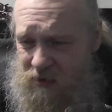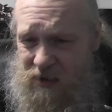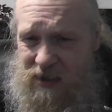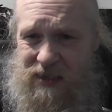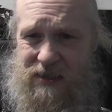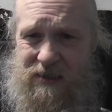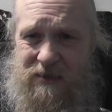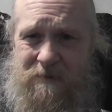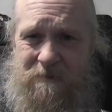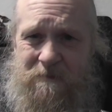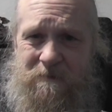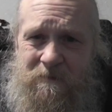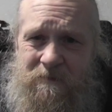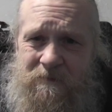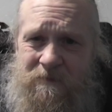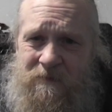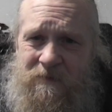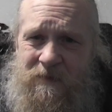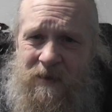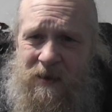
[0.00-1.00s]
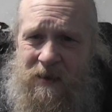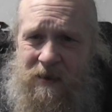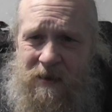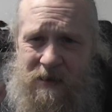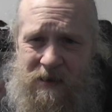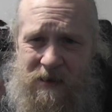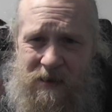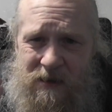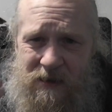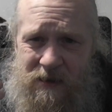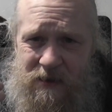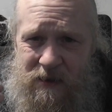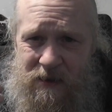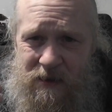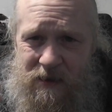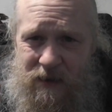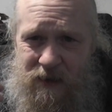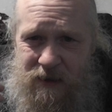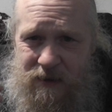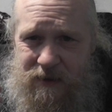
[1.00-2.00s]
of these,
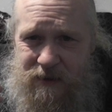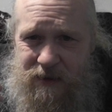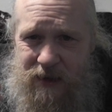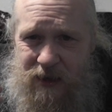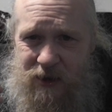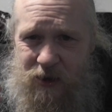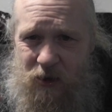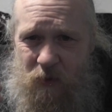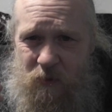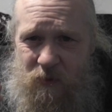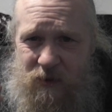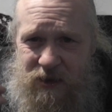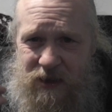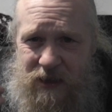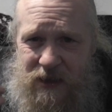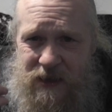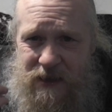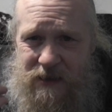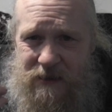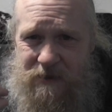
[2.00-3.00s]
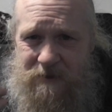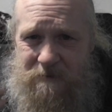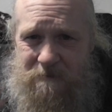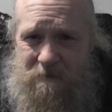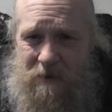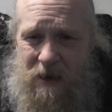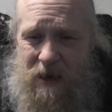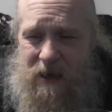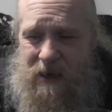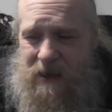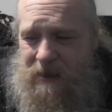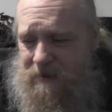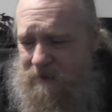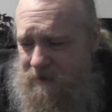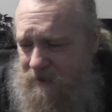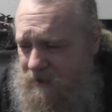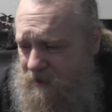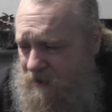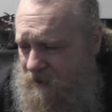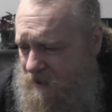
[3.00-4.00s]
and I'll carry on with these,
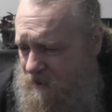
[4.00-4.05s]
and